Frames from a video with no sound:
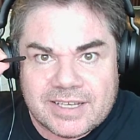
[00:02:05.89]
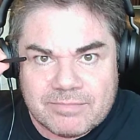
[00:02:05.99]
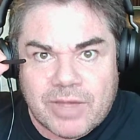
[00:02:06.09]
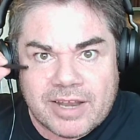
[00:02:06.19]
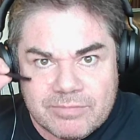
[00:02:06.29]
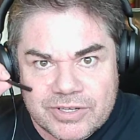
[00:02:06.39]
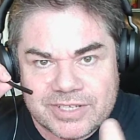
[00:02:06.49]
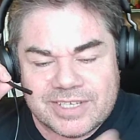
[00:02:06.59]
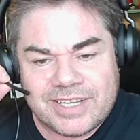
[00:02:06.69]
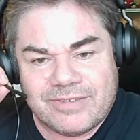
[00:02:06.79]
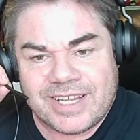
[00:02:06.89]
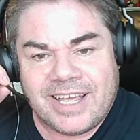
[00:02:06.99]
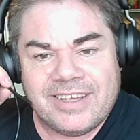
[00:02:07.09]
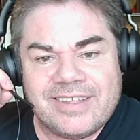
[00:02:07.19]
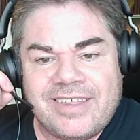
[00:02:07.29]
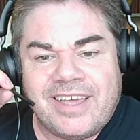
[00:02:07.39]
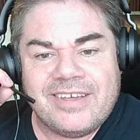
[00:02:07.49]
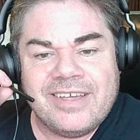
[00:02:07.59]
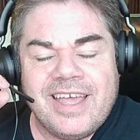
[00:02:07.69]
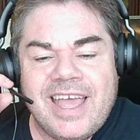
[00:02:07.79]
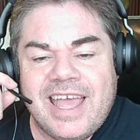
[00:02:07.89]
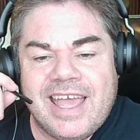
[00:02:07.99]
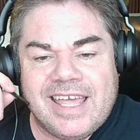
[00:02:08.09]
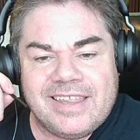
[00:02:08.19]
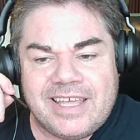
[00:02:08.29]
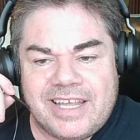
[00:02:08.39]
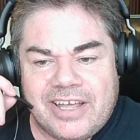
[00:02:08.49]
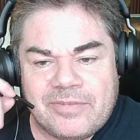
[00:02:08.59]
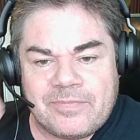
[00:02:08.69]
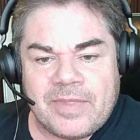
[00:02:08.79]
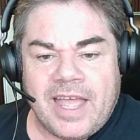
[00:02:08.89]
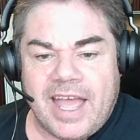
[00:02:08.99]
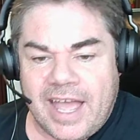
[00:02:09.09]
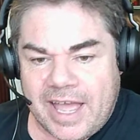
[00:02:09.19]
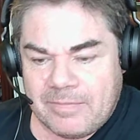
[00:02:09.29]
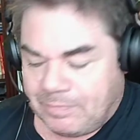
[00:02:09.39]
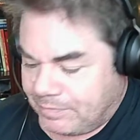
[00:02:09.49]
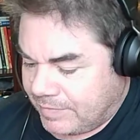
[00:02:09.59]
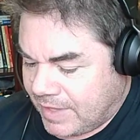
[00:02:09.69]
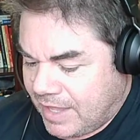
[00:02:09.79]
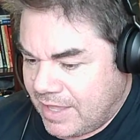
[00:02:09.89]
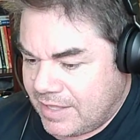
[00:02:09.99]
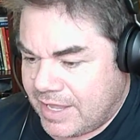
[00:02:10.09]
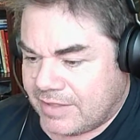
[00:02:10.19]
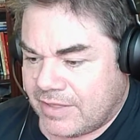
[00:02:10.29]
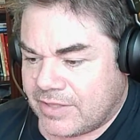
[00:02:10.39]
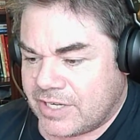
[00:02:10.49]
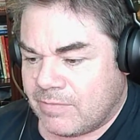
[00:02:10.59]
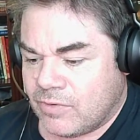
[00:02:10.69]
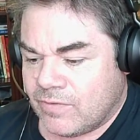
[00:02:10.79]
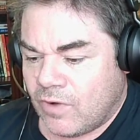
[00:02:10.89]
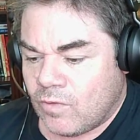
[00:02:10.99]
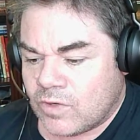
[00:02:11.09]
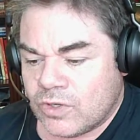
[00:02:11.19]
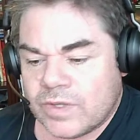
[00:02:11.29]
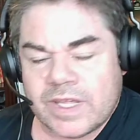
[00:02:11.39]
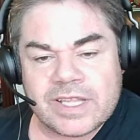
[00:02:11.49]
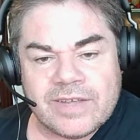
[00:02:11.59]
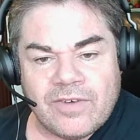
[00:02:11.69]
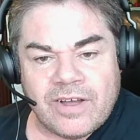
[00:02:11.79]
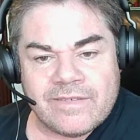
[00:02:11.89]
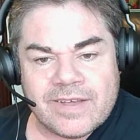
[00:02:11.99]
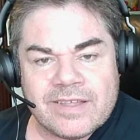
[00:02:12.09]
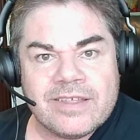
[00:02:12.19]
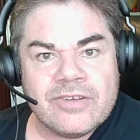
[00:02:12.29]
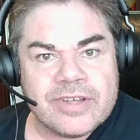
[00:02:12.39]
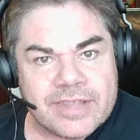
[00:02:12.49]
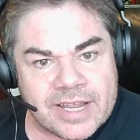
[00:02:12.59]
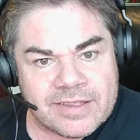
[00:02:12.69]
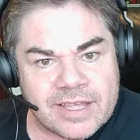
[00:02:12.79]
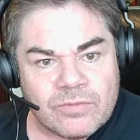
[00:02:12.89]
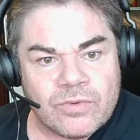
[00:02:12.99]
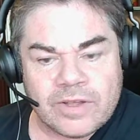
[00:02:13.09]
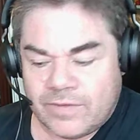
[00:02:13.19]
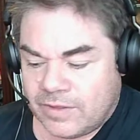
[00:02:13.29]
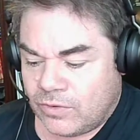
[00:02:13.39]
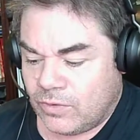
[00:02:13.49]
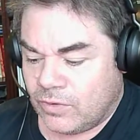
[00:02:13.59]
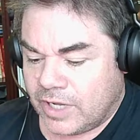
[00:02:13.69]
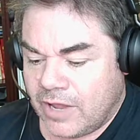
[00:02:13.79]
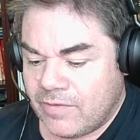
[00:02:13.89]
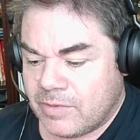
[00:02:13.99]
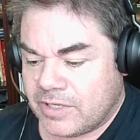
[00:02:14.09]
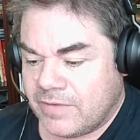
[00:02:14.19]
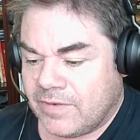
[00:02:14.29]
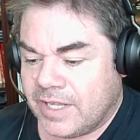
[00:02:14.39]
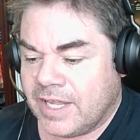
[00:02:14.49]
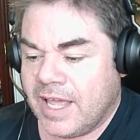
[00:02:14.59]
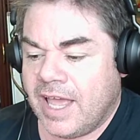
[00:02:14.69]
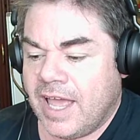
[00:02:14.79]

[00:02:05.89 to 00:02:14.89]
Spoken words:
unmuted, here we go. So there you go. Yeah, so the Jabra Evolve2 65 series headset will give this a good look over, but definitely